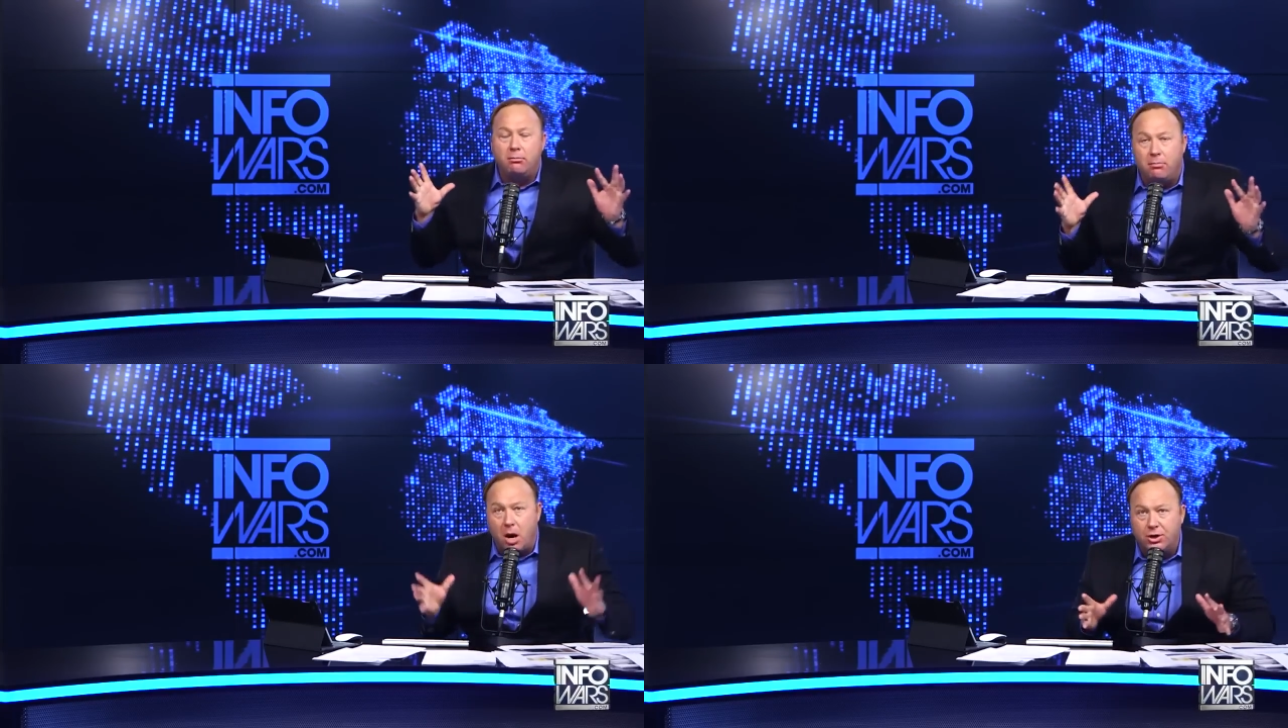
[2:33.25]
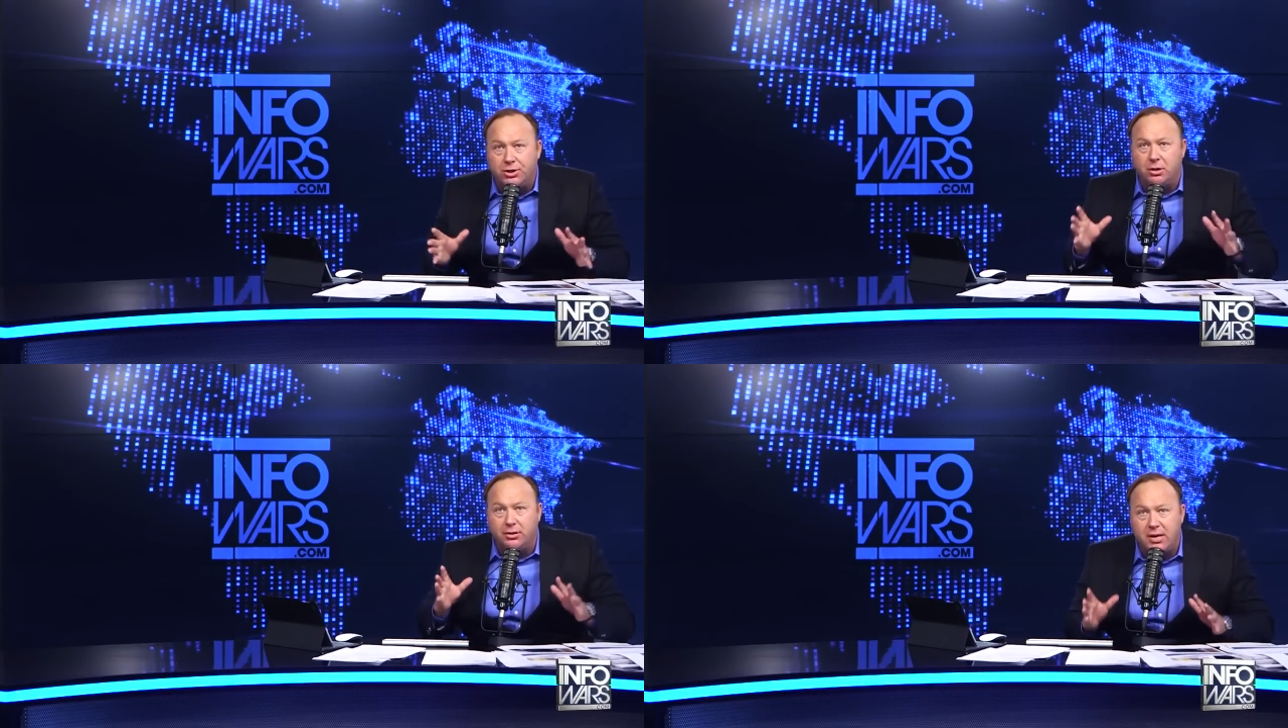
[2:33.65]

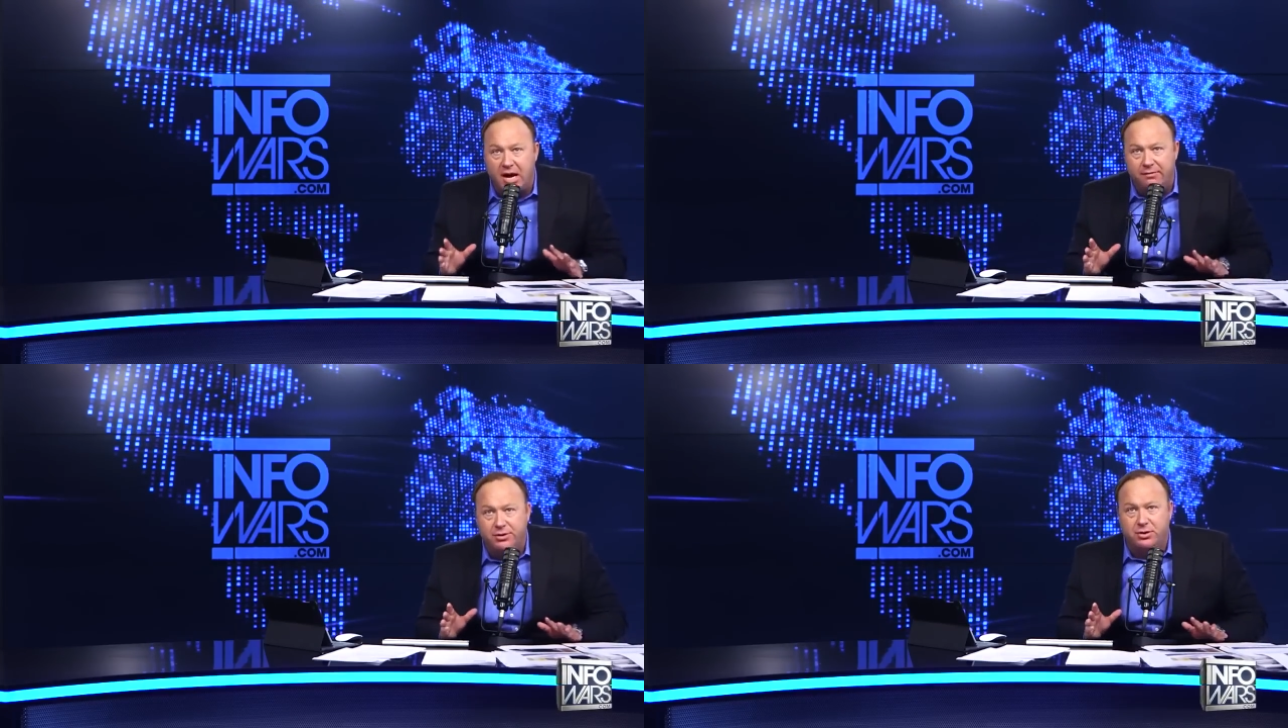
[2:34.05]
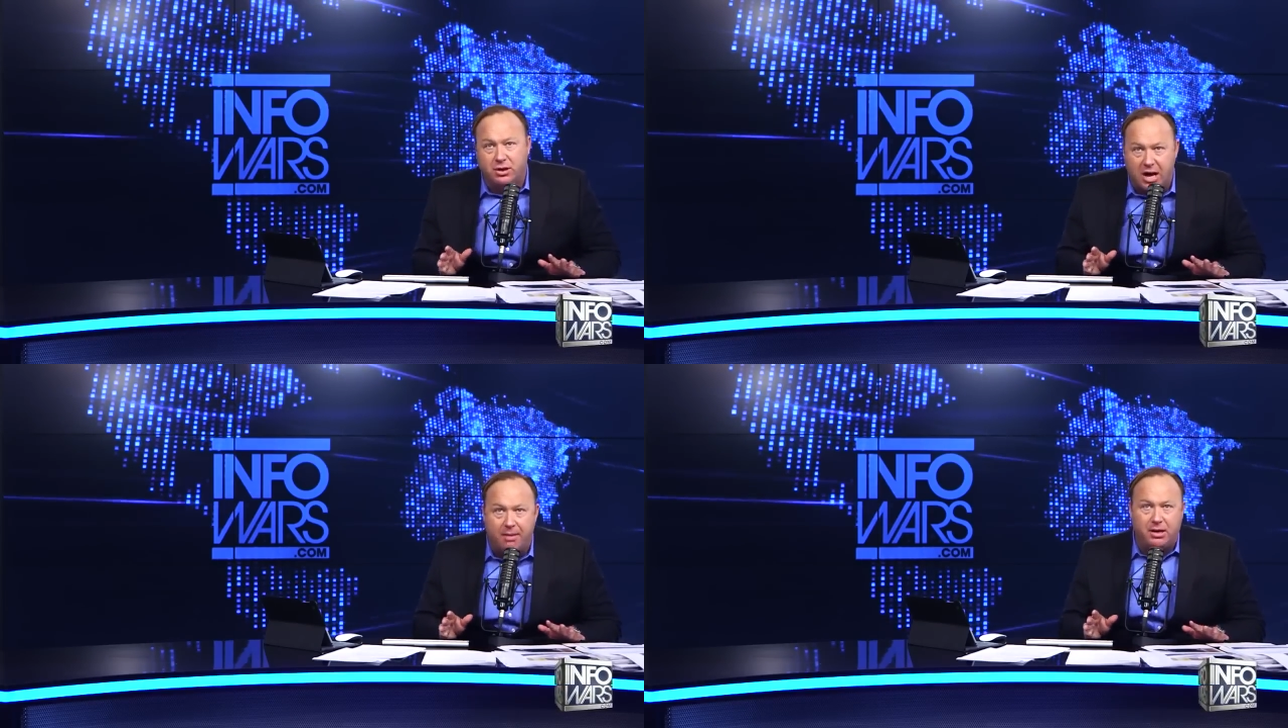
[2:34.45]
Marshall Davis, the
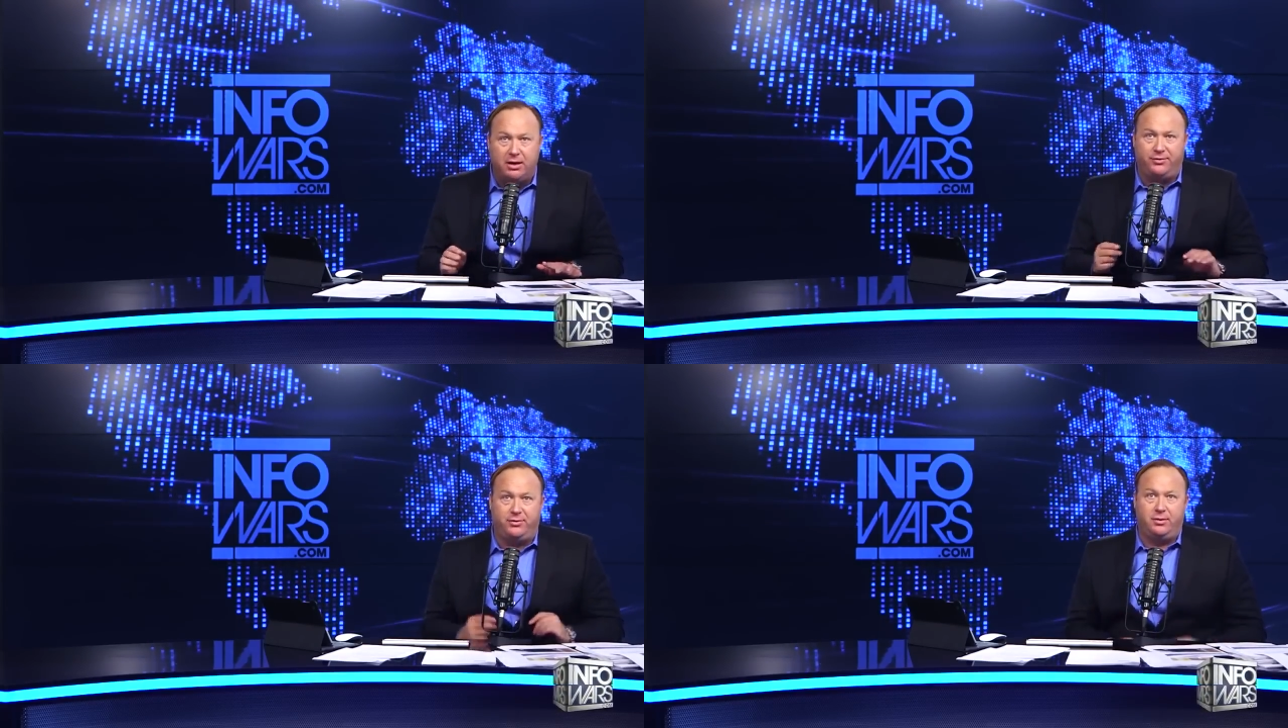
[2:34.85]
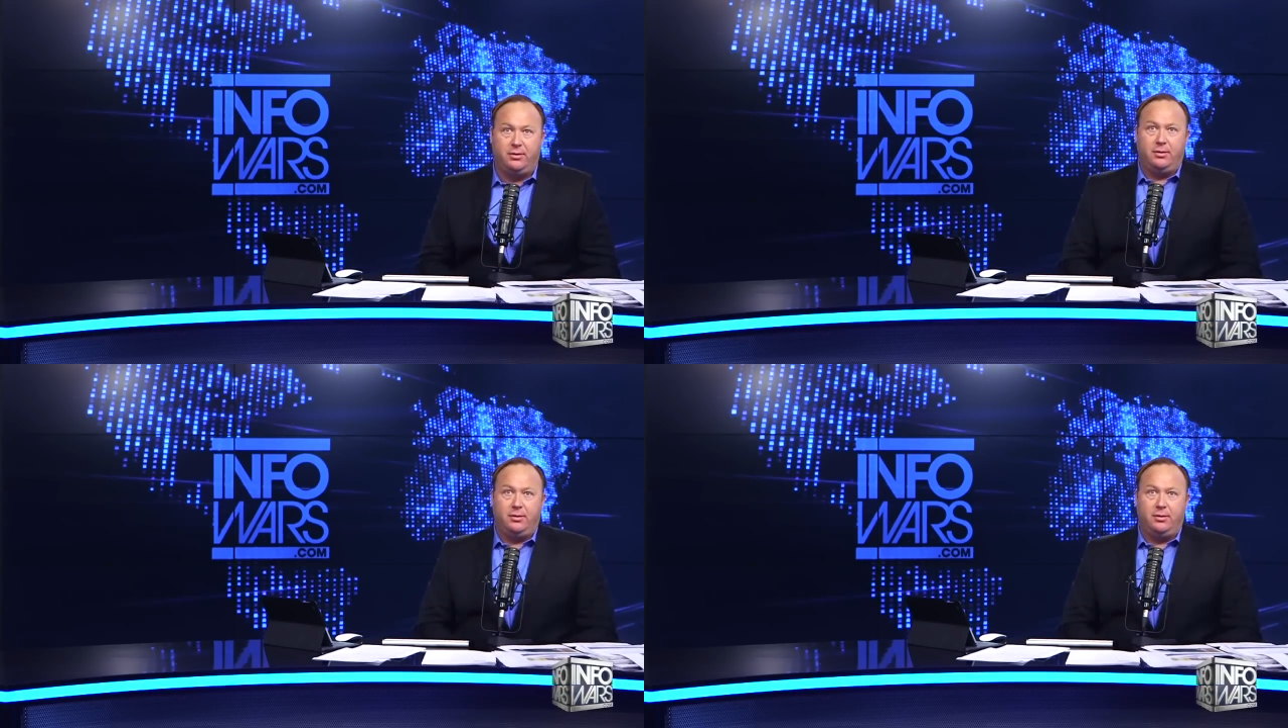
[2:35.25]
communist.